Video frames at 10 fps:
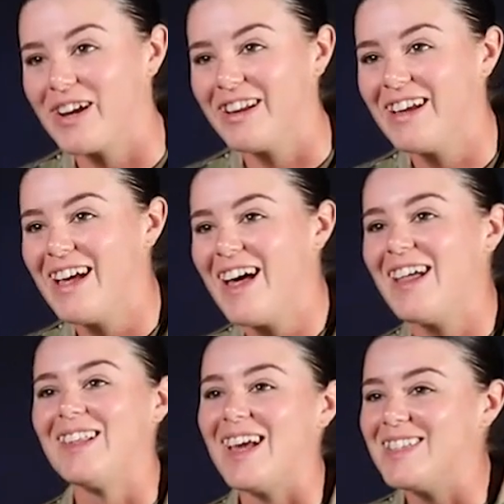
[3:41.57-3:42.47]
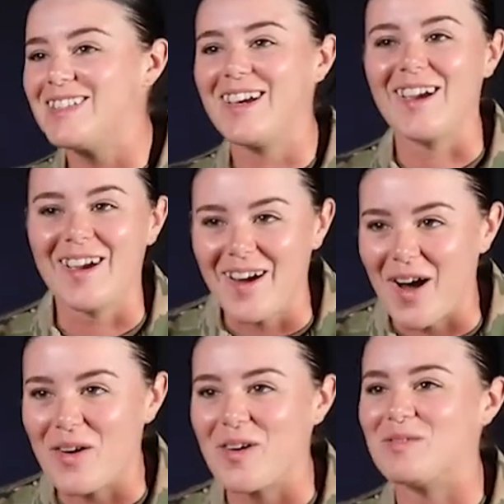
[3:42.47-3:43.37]
it. Let's
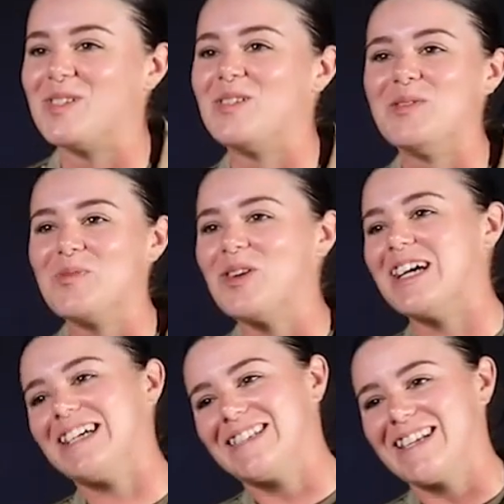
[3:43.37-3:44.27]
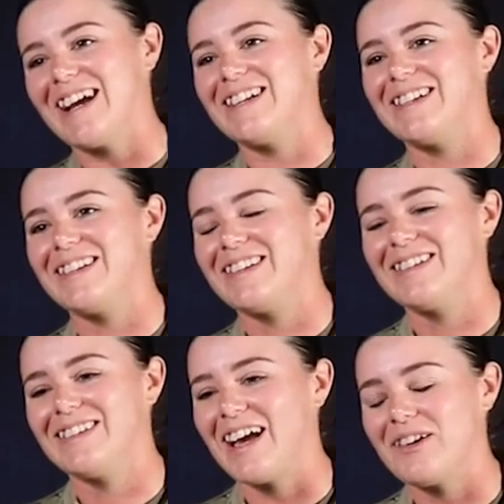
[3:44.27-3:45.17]
go. I'm super excited.
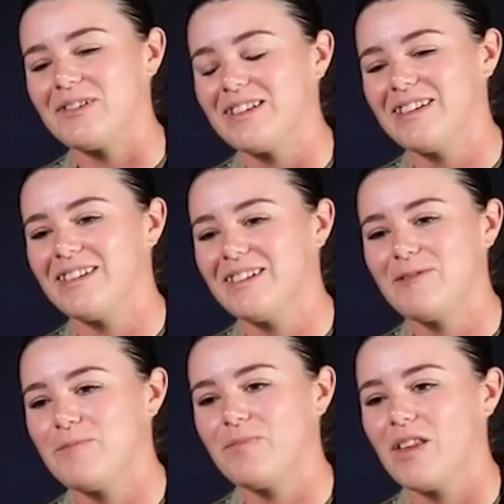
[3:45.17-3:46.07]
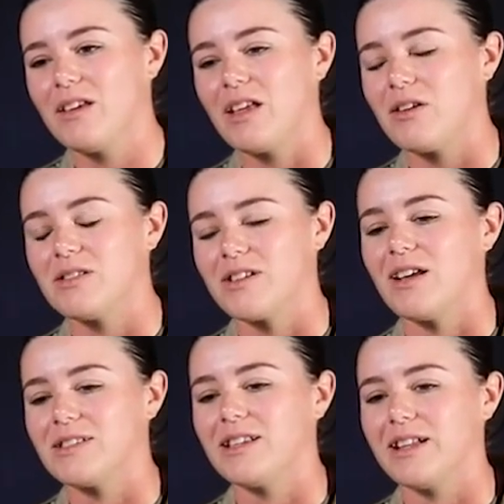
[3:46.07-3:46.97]
That was
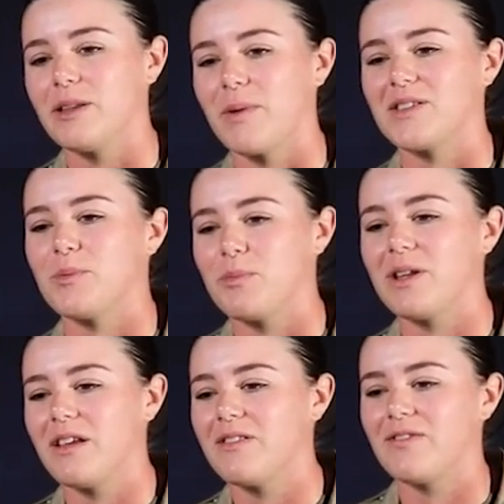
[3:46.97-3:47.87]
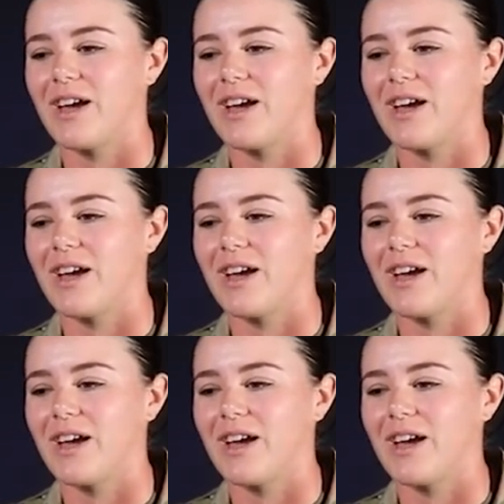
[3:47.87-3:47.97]
honestly like the best moment of my life.